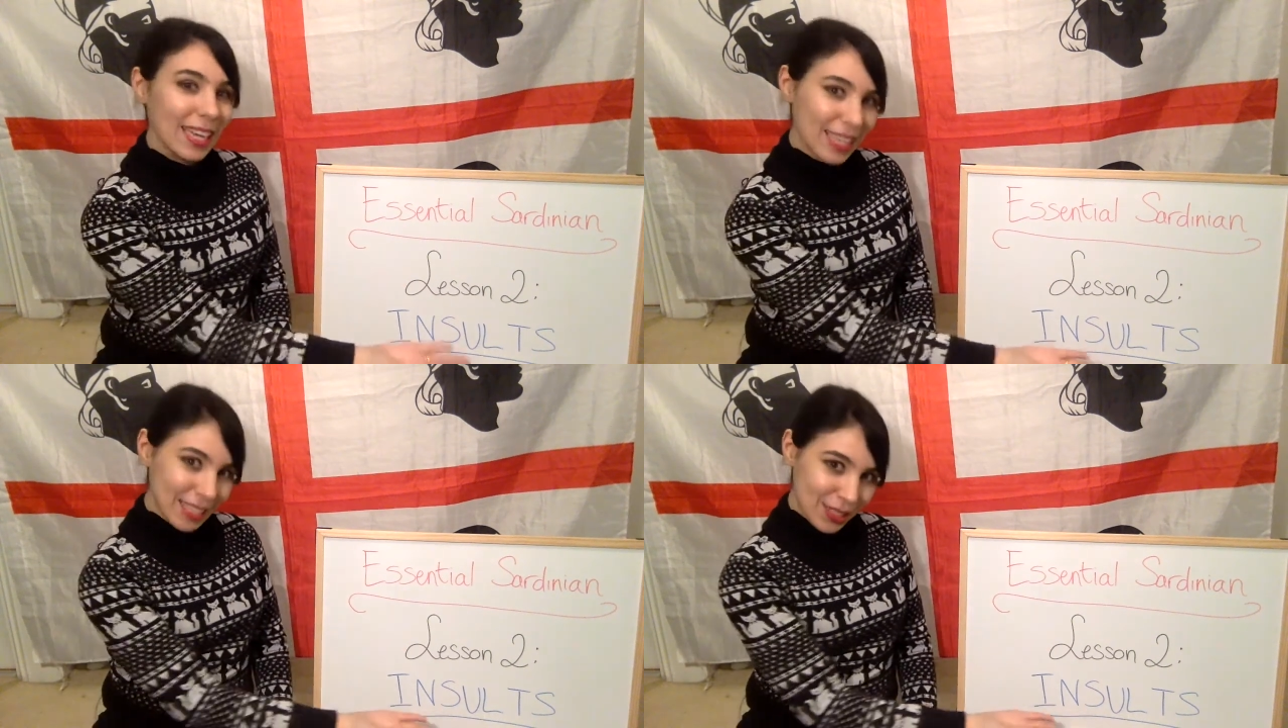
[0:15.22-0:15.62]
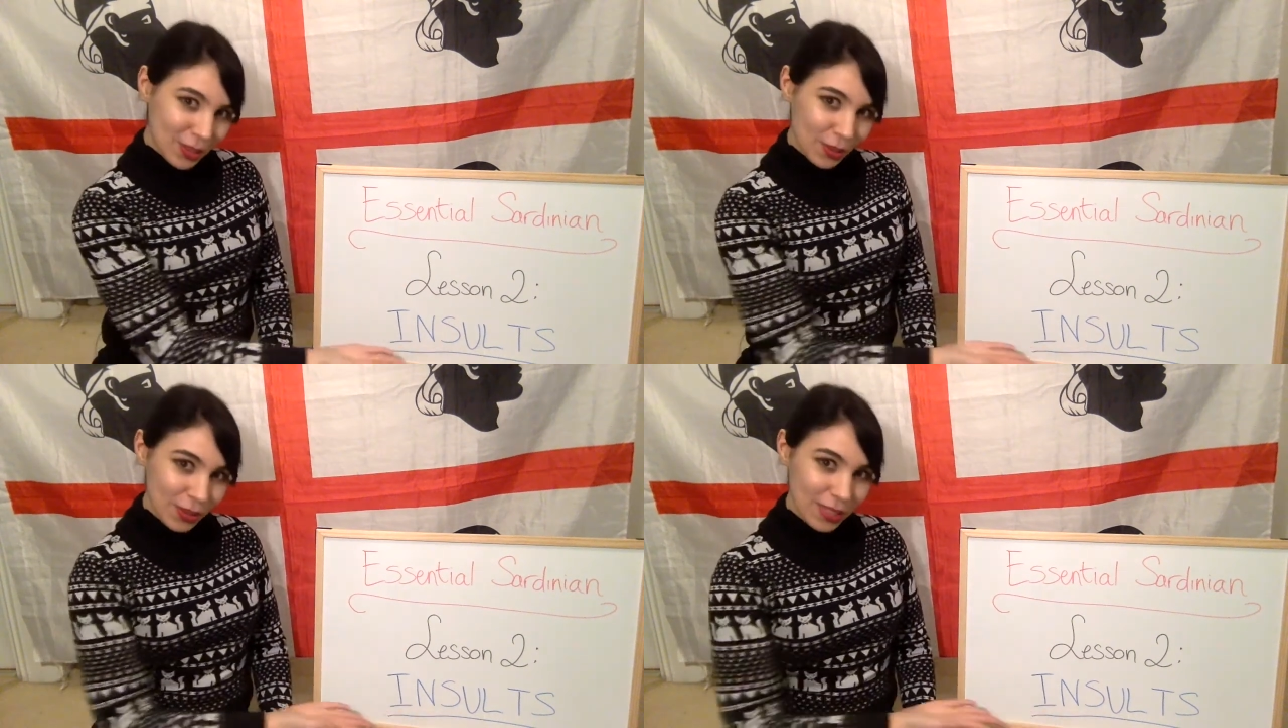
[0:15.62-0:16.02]

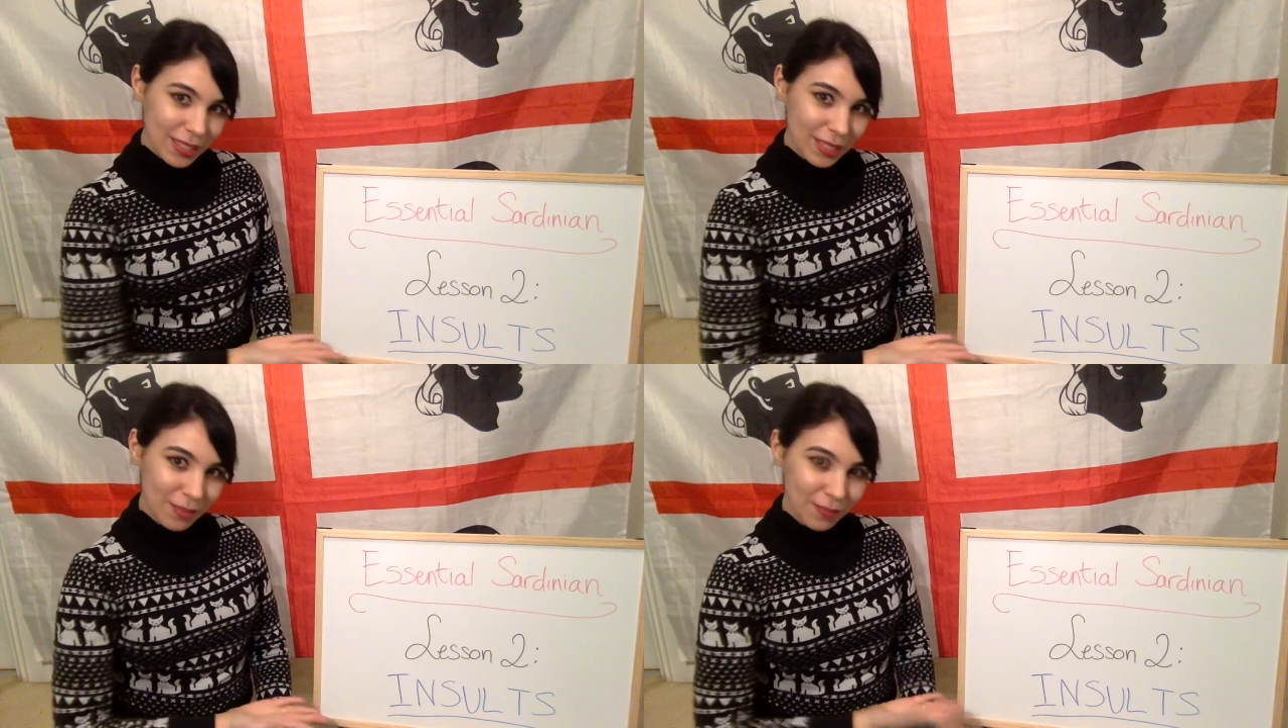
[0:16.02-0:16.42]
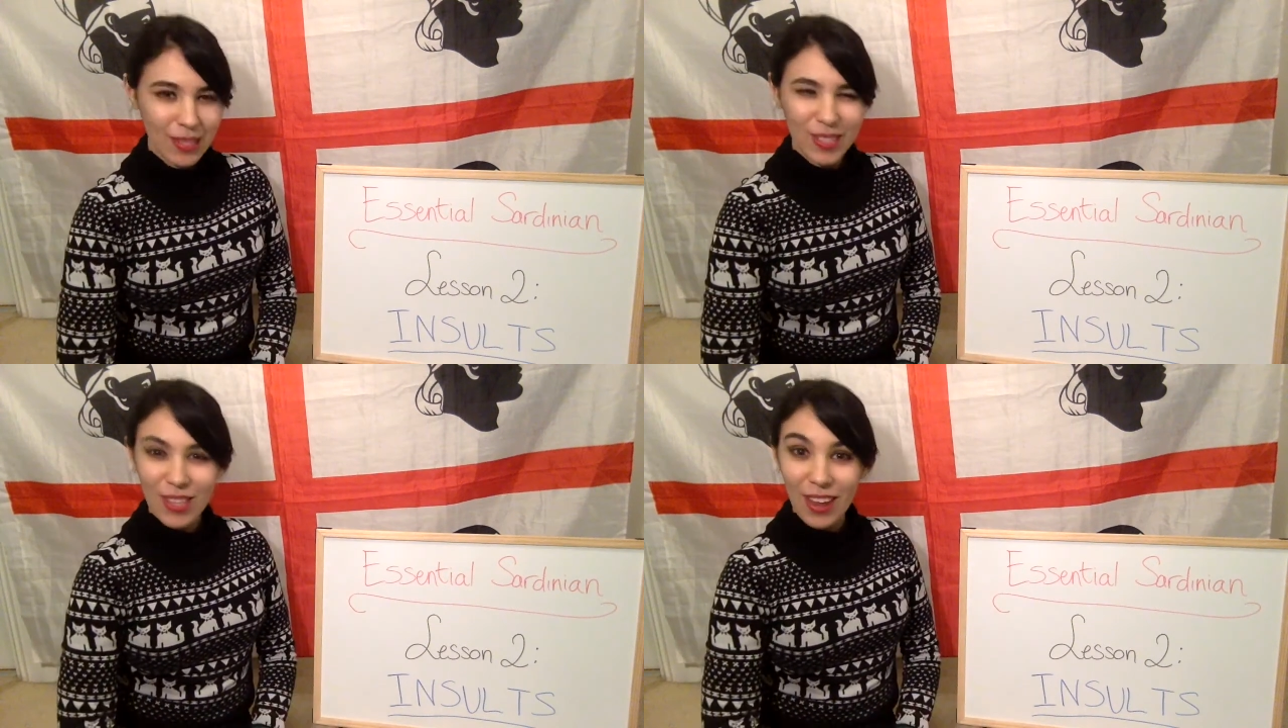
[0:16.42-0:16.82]
insults.
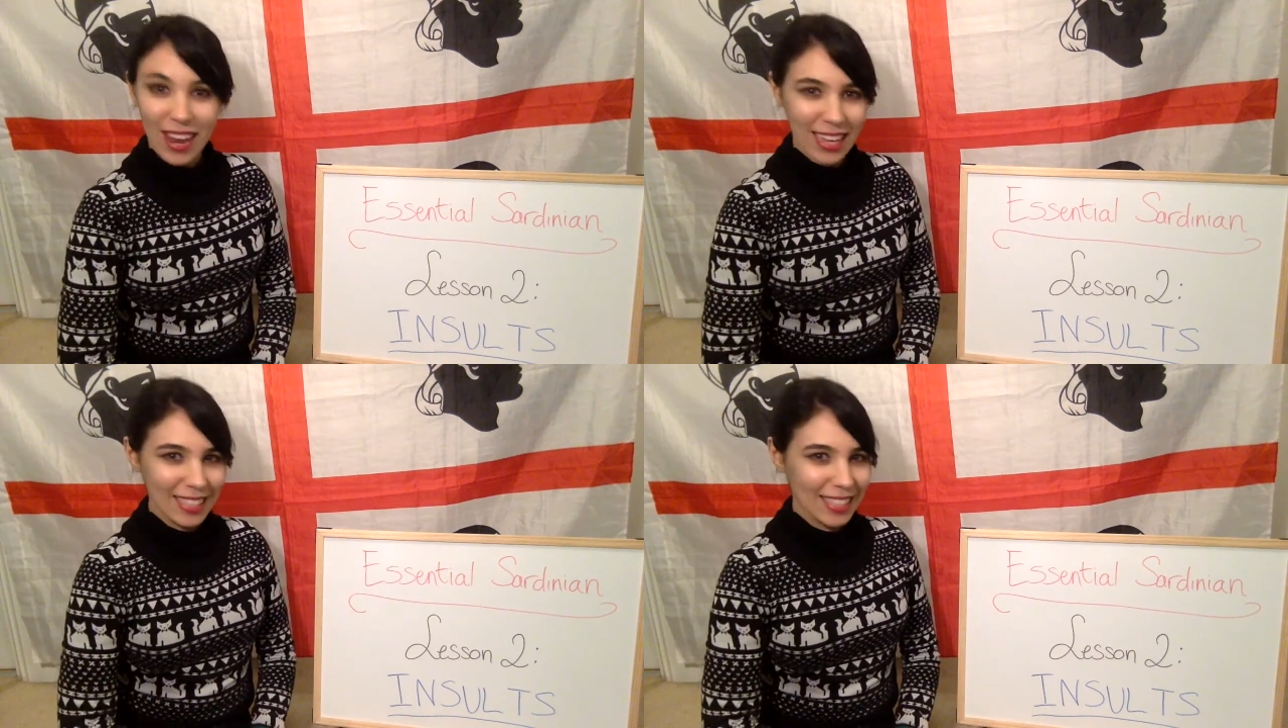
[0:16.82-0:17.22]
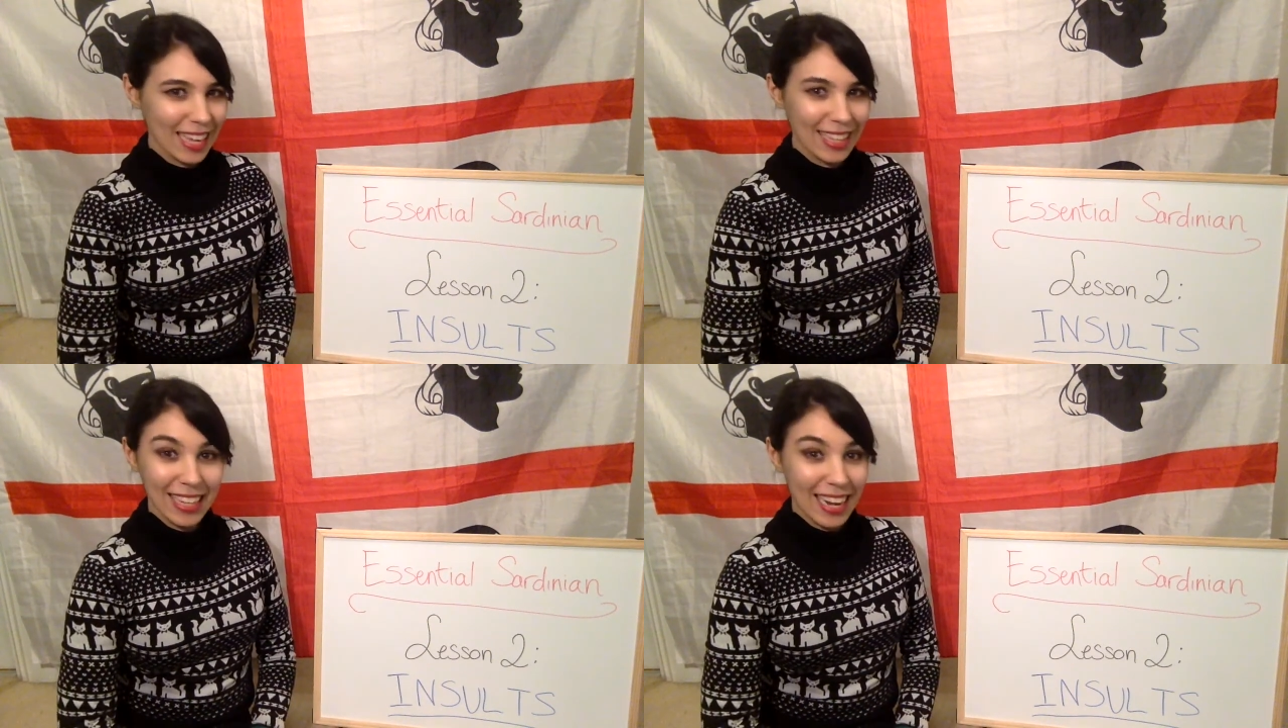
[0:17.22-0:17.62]
So let's
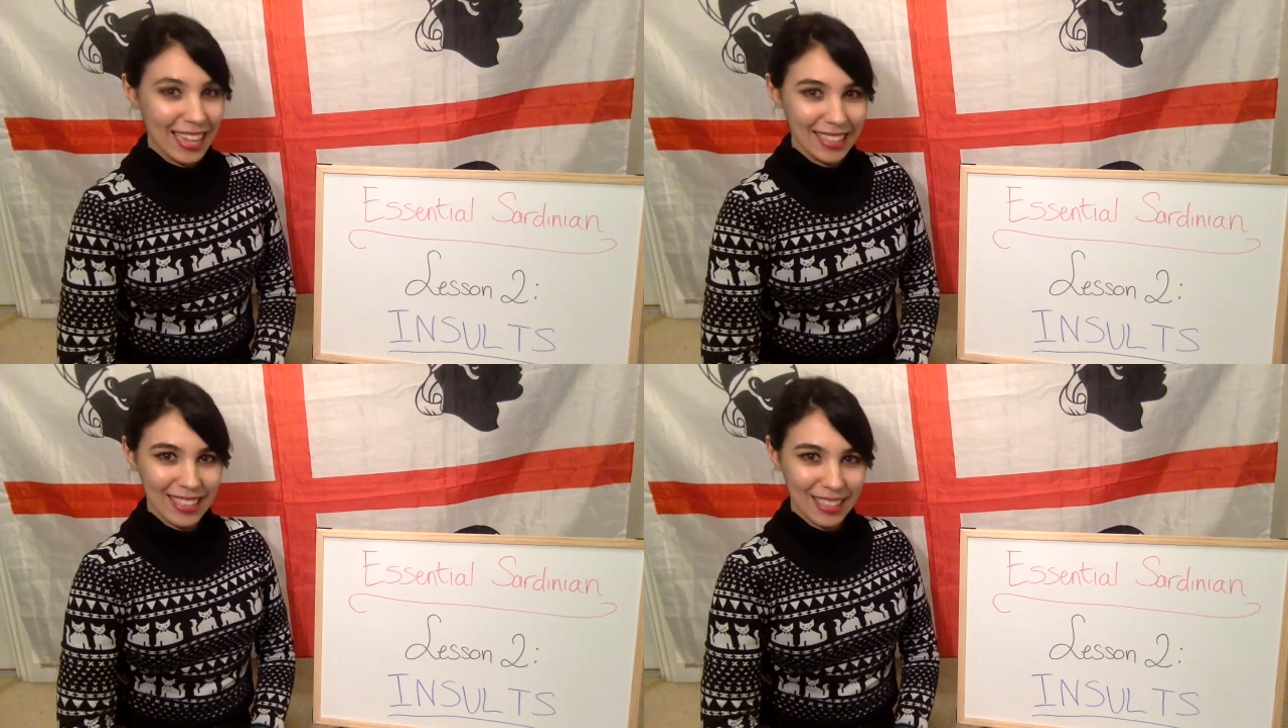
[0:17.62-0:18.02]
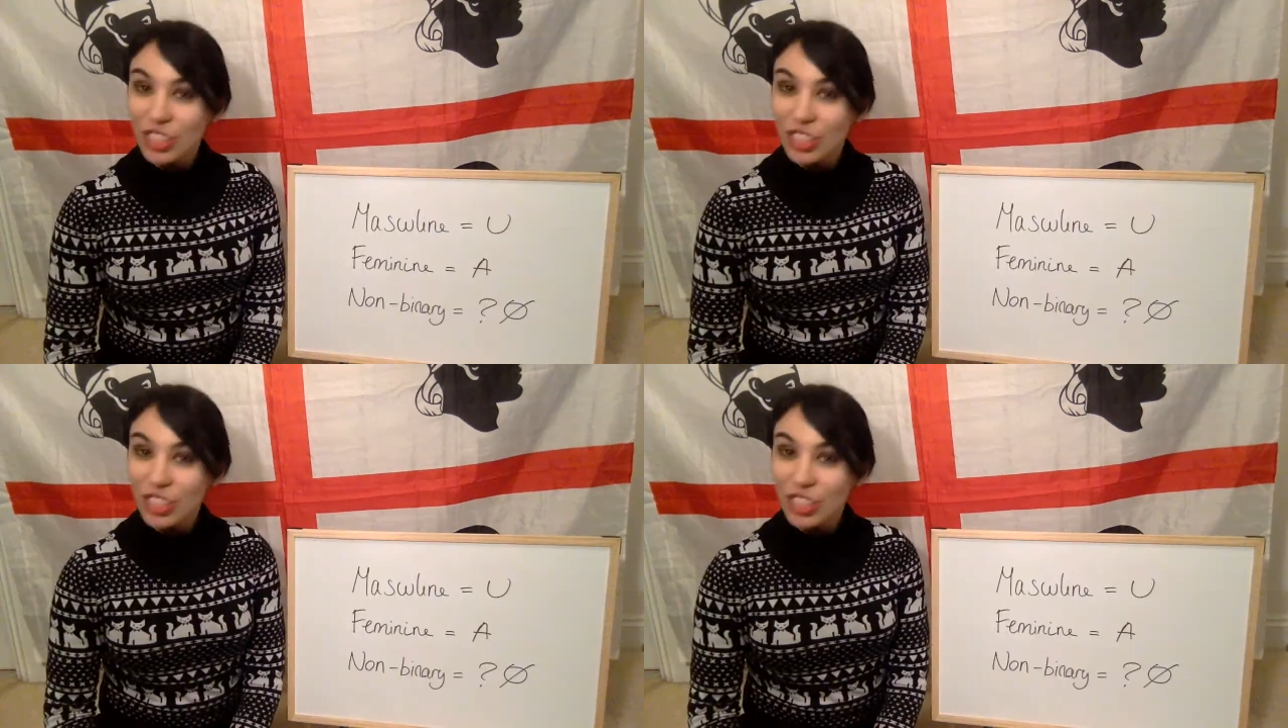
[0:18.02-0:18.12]
get nasty.